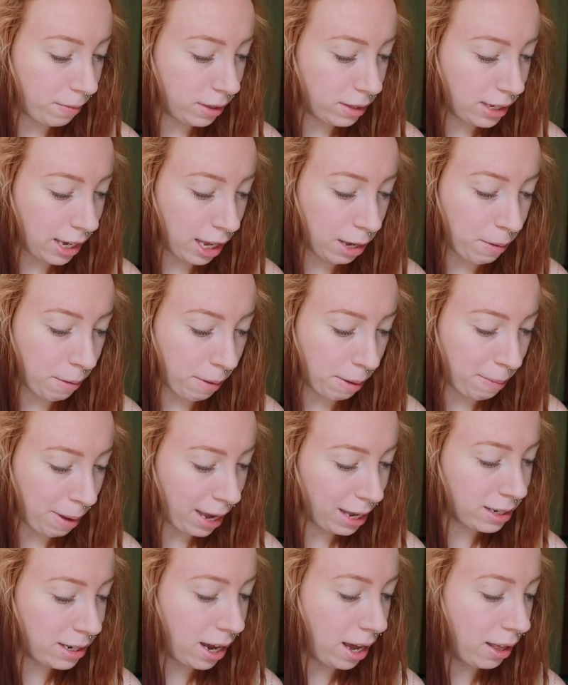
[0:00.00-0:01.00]
tell you about my
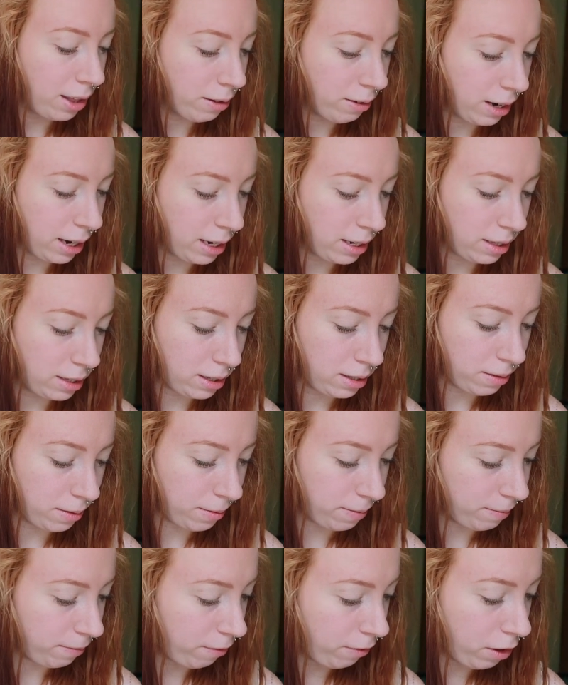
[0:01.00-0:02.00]
pain tolerance,
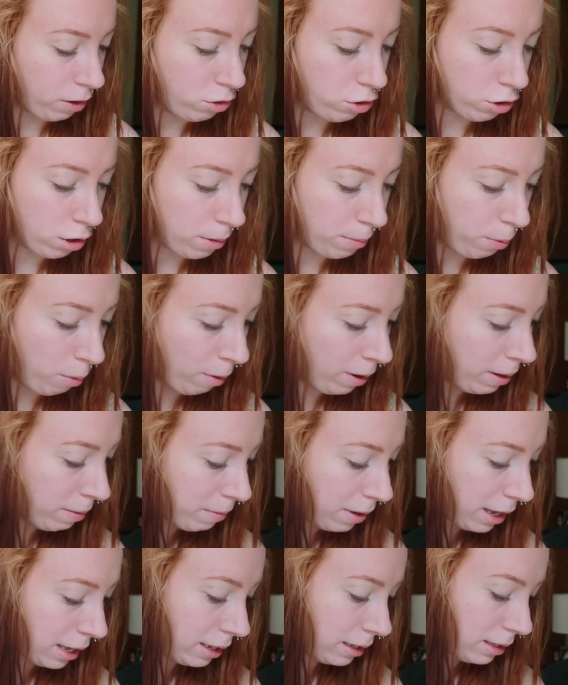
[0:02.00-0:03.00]
future
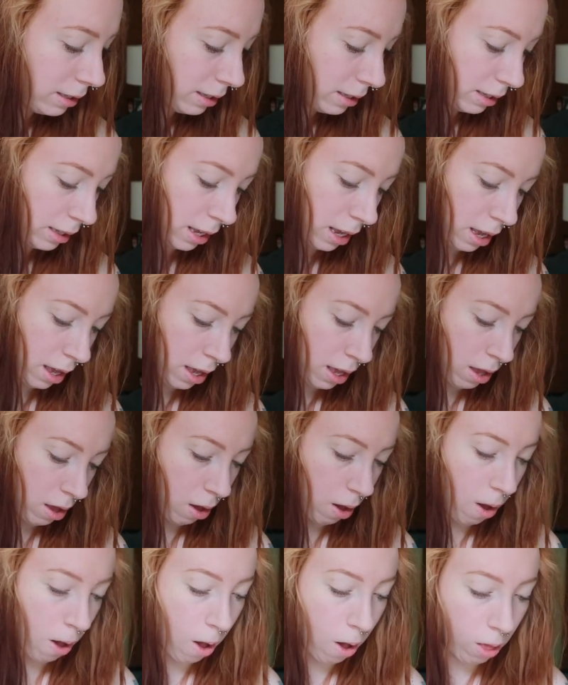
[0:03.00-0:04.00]
appointments,
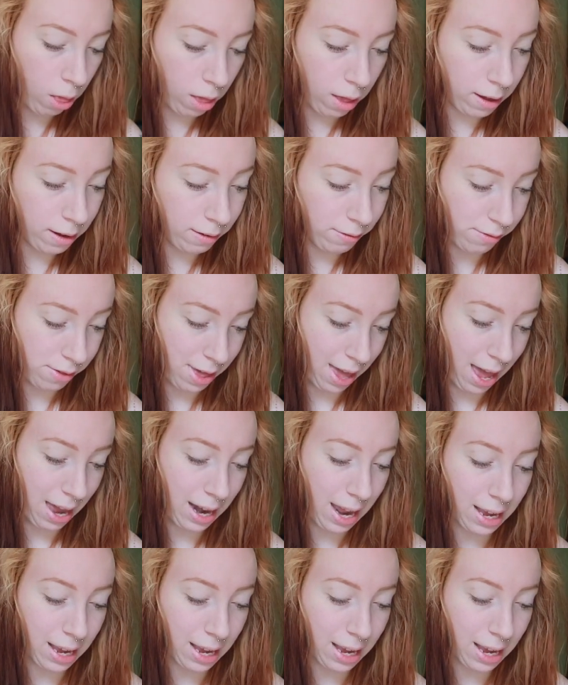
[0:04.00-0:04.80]
all of that.